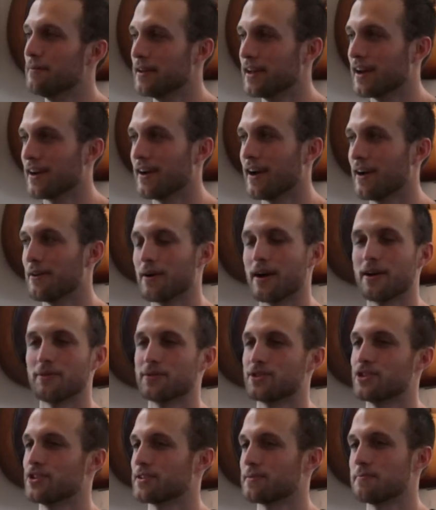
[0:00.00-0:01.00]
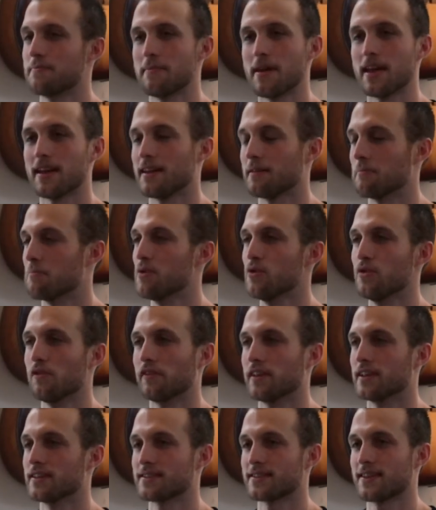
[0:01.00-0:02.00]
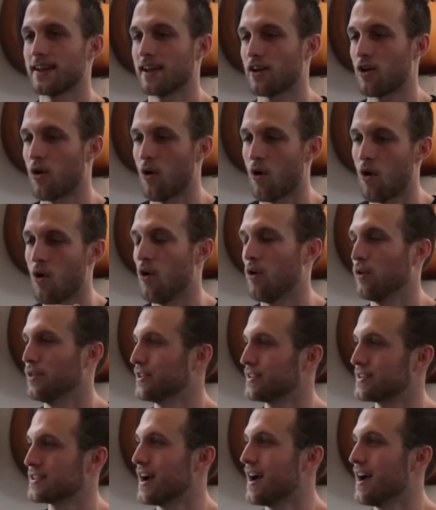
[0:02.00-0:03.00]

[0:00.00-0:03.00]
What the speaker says: maybe, I was just making movies like all the